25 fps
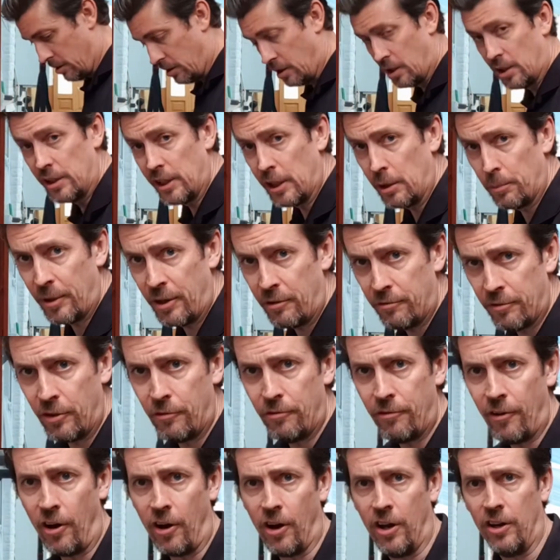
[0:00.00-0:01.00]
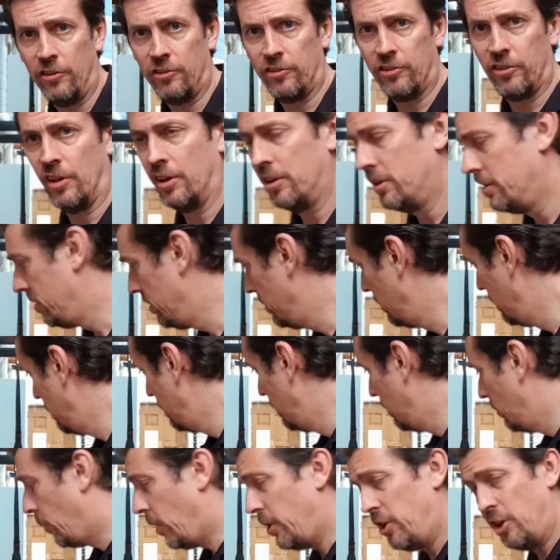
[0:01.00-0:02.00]
A little bit of advice,
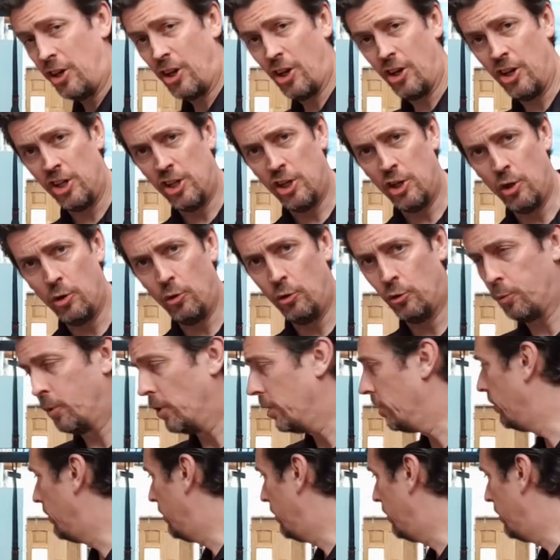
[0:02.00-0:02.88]
when you're going to use one of